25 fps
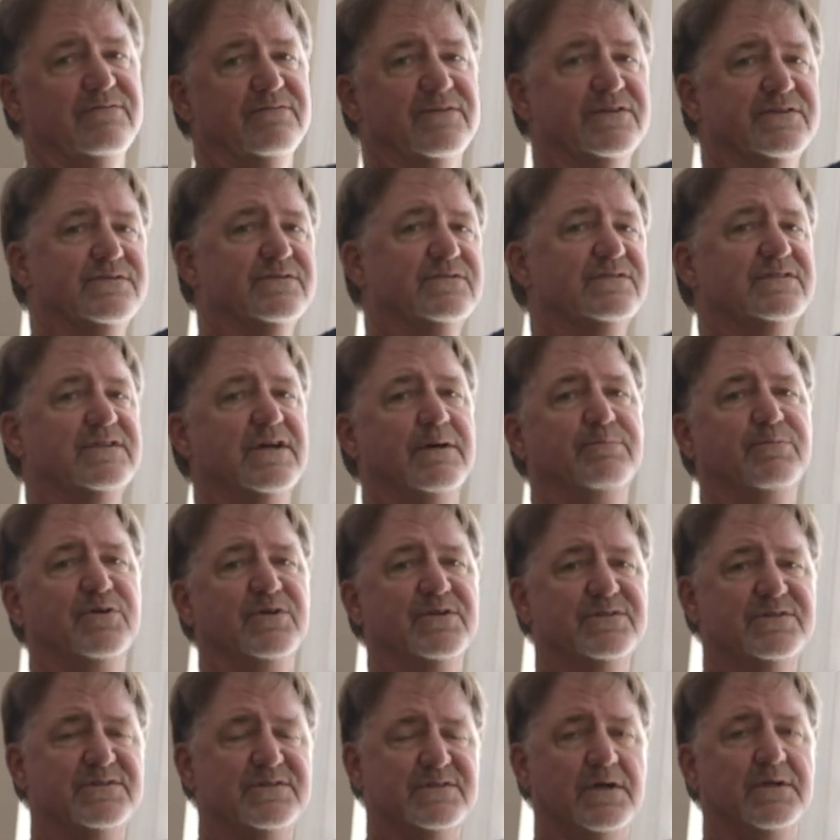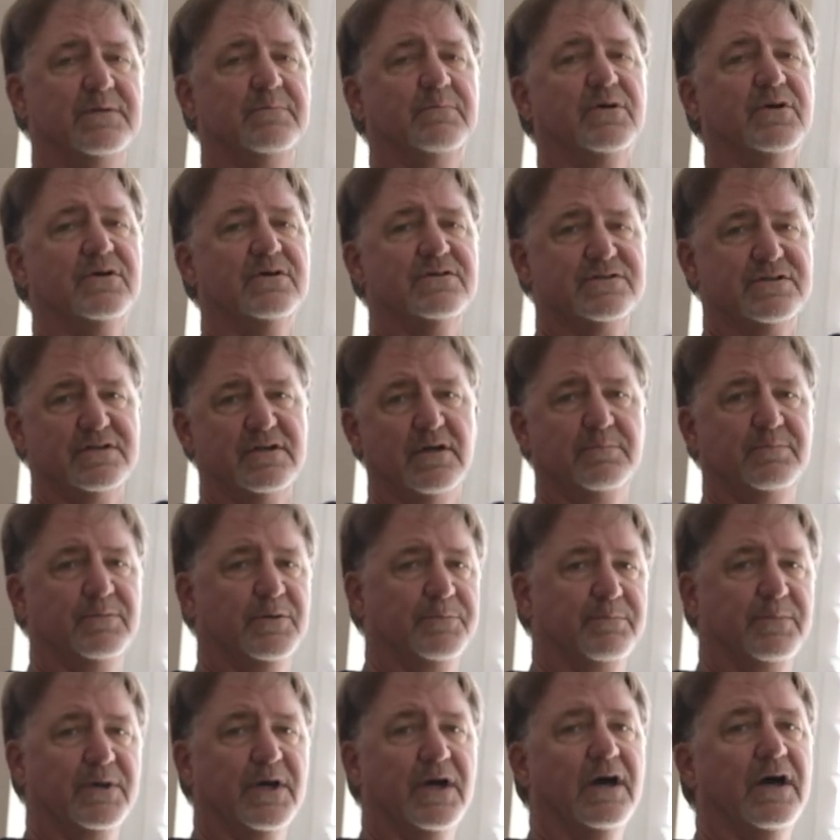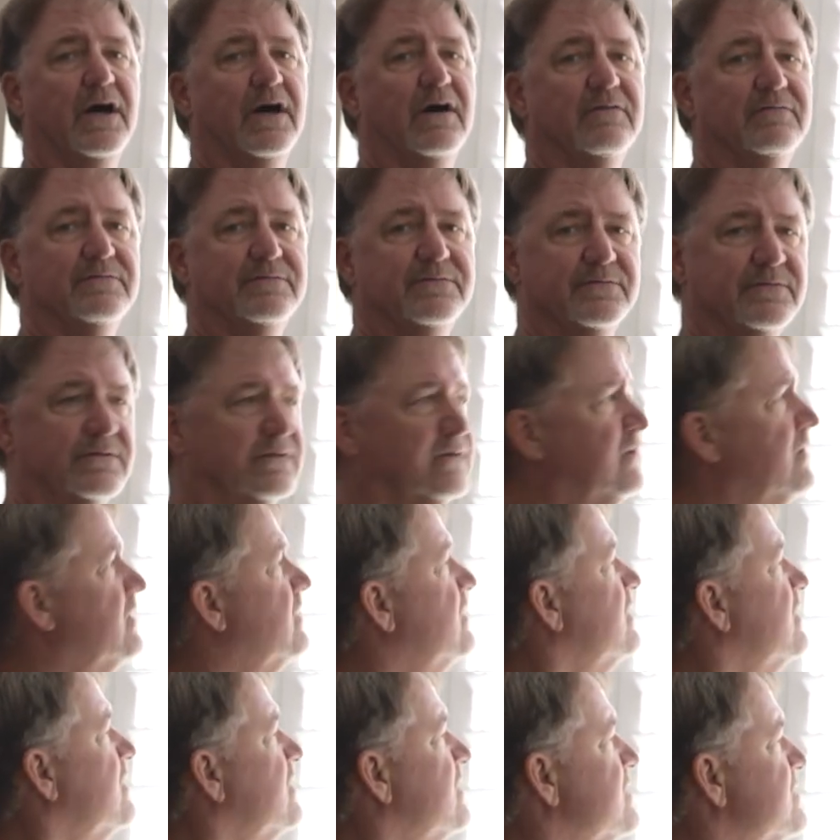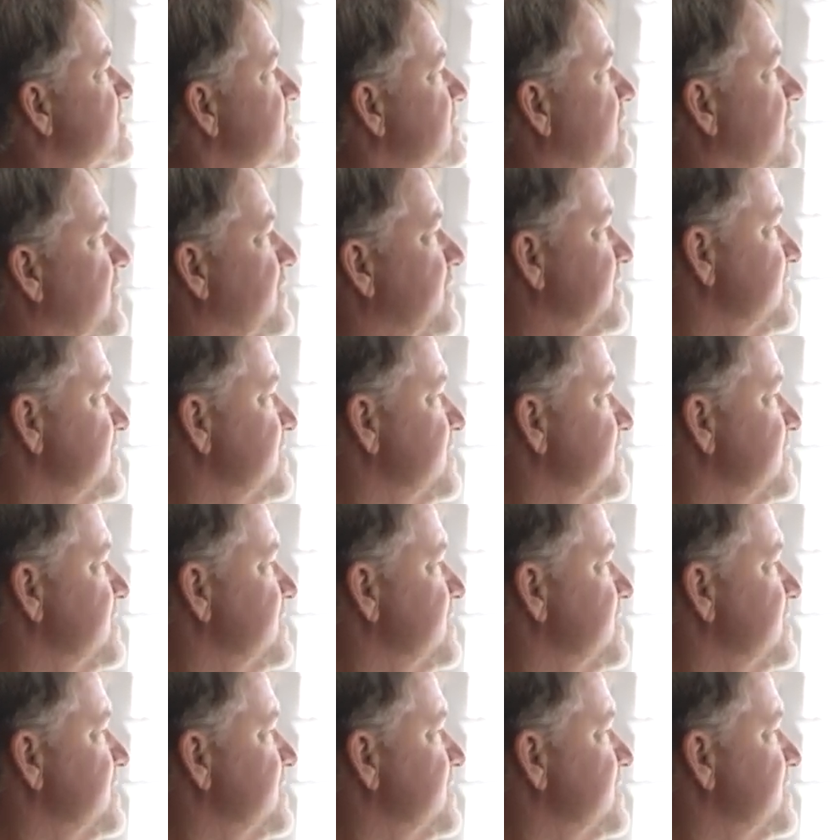of the separate sunburst up above. So